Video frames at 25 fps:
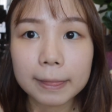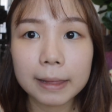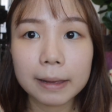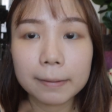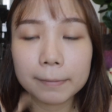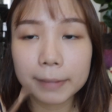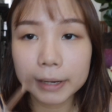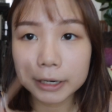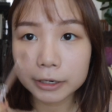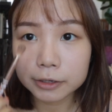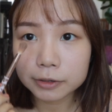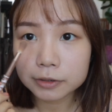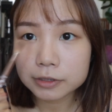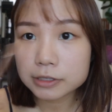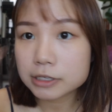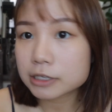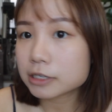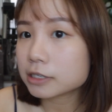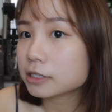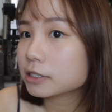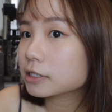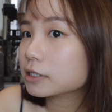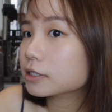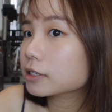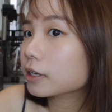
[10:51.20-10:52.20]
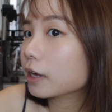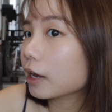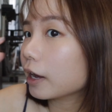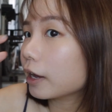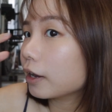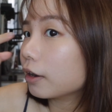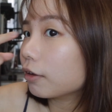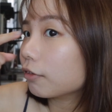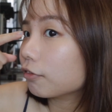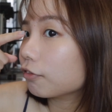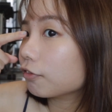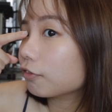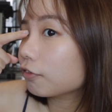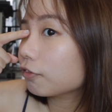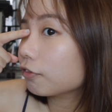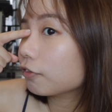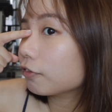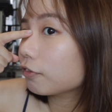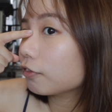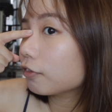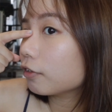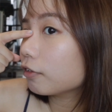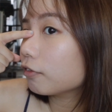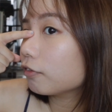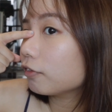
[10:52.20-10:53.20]
My nose is kind of
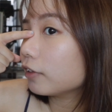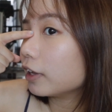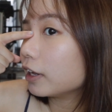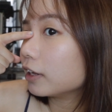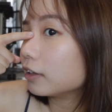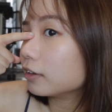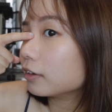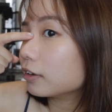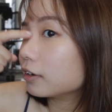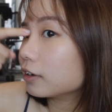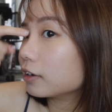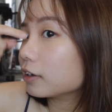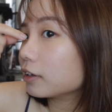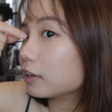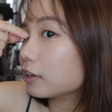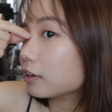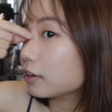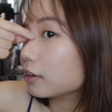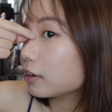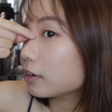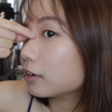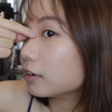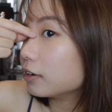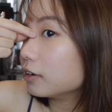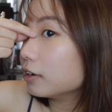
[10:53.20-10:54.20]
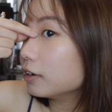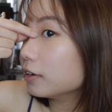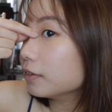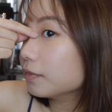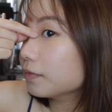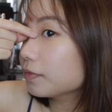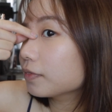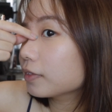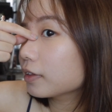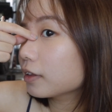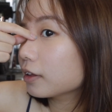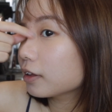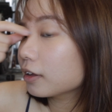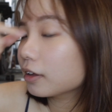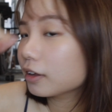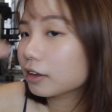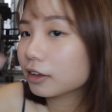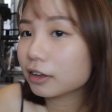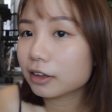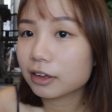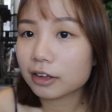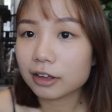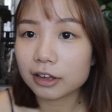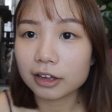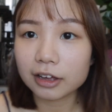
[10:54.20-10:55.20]
flatter here
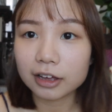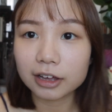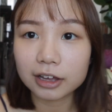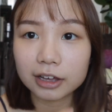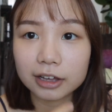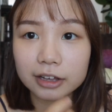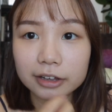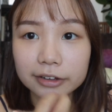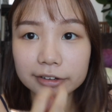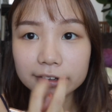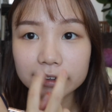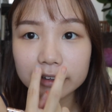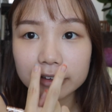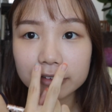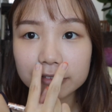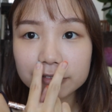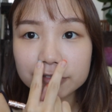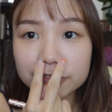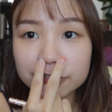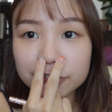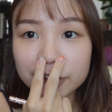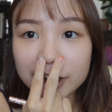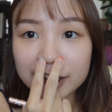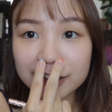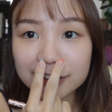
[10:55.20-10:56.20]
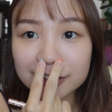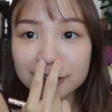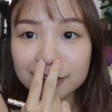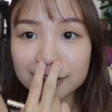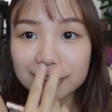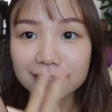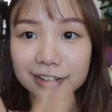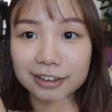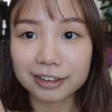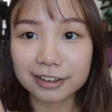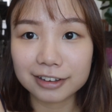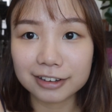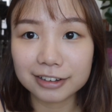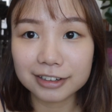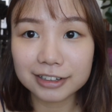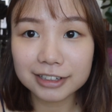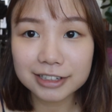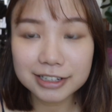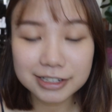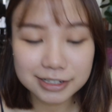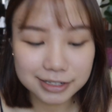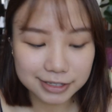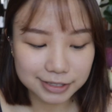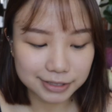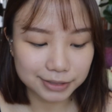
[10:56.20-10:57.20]
and fatter
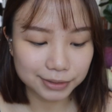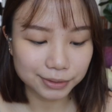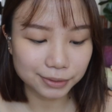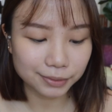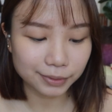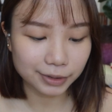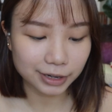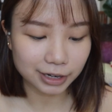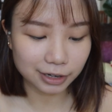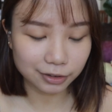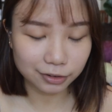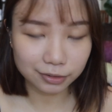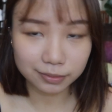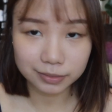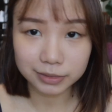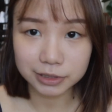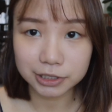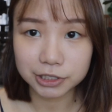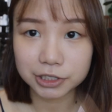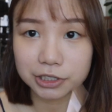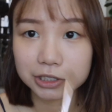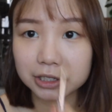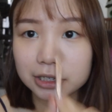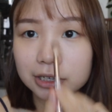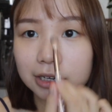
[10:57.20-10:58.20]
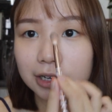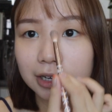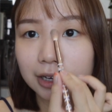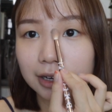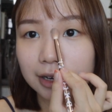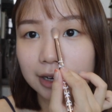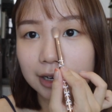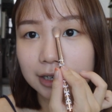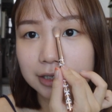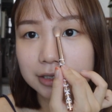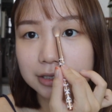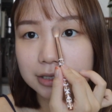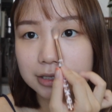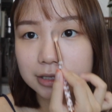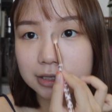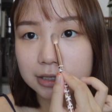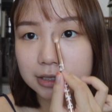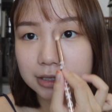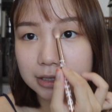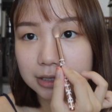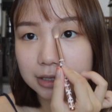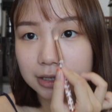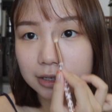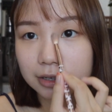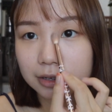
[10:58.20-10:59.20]
here, so when I do my shading, I
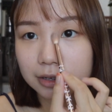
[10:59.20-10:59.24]
just